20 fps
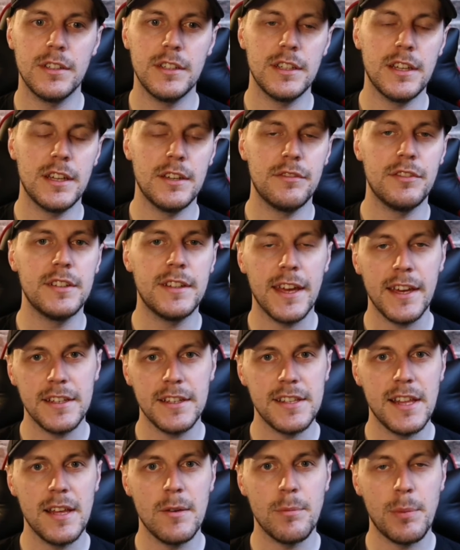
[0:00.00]
If you take a
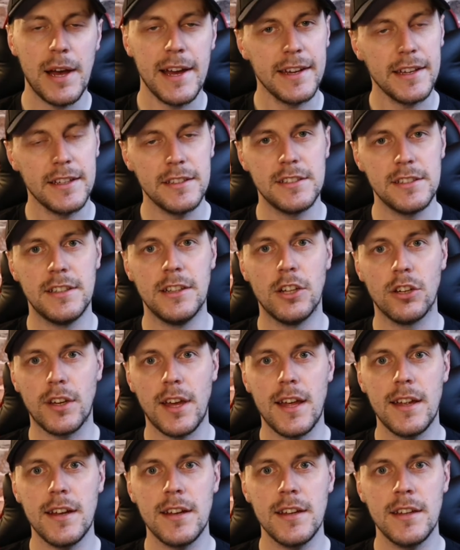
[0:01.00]
step back and you look
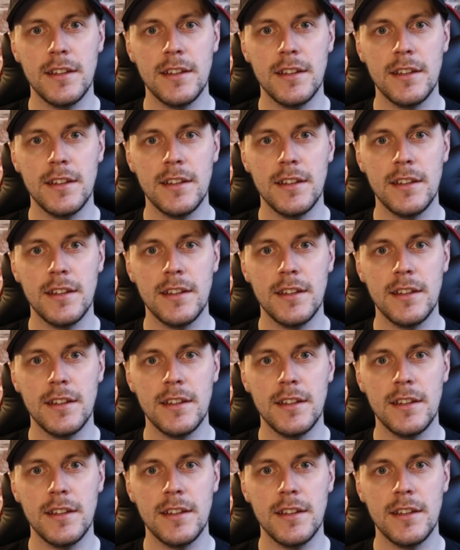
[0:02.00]
at it,